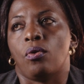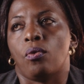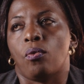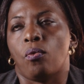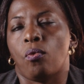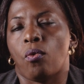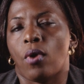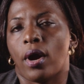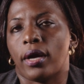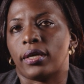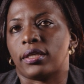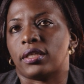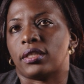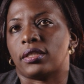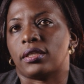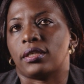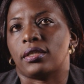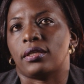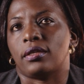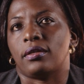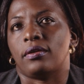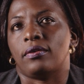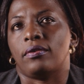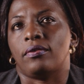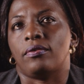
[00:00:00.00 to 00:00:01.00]
what
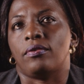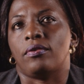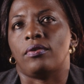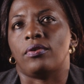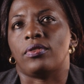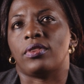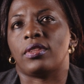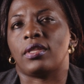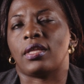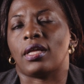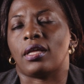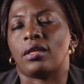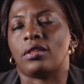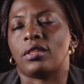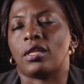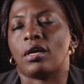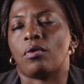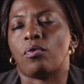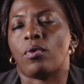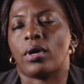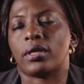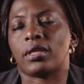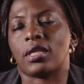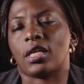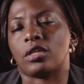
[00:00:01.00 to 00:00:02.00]
the,
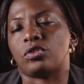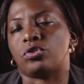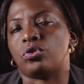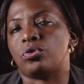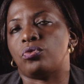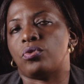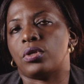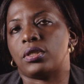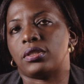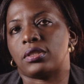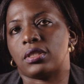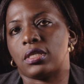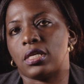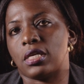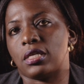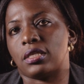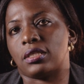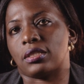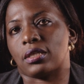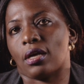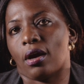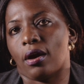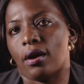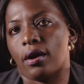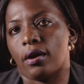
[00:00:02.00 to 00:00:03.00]
the, what the children's
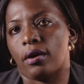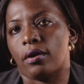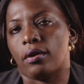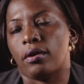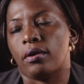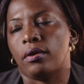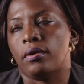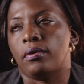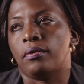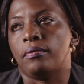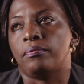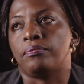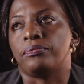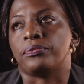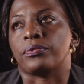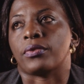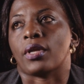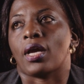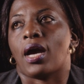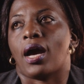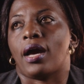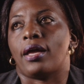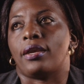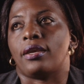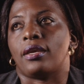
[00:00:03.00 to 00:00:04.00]
needs are
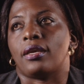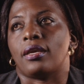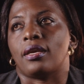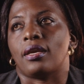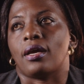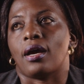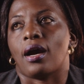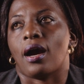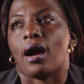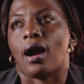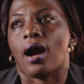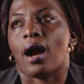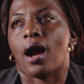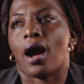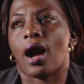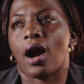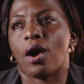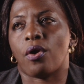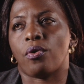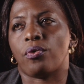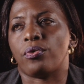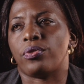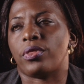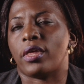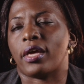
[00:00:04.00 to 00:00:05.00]
and
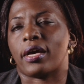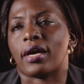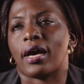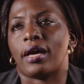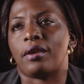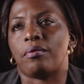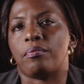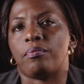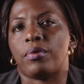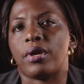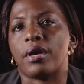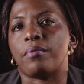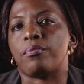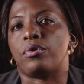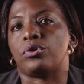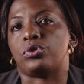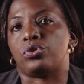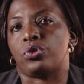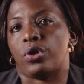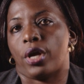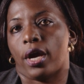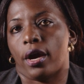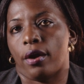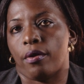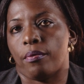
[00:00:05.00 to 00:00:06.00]
how they can be able
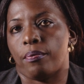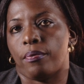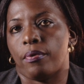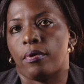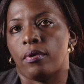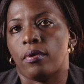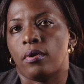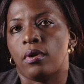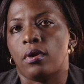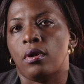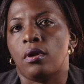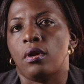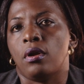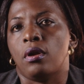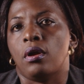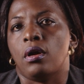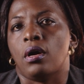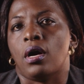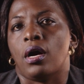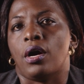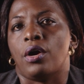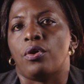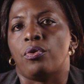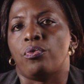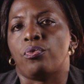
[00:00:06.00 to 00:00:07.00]
to help.
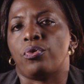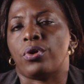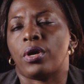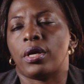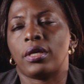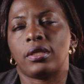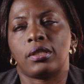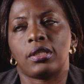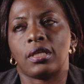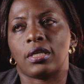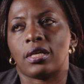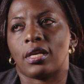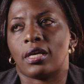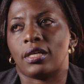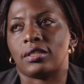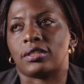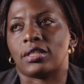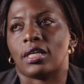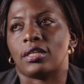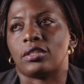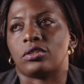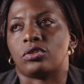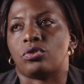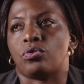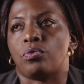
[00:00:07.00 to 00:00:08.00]
Writing
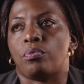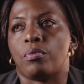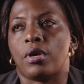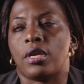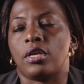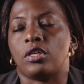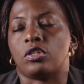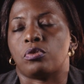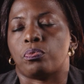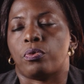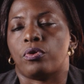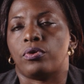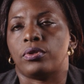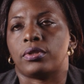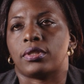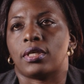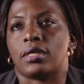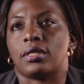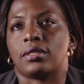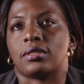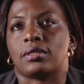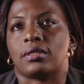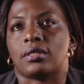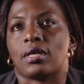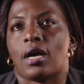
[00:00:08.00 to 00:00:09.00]
letters to many
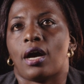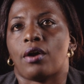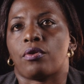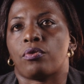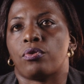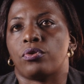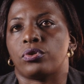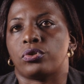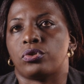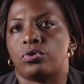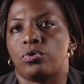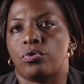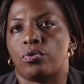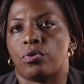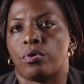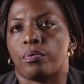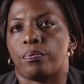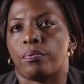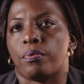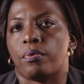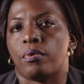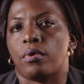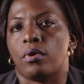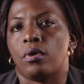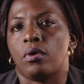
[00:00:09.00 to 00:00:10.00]
sponsors across
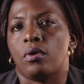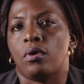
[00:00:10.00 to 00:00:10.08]
Europe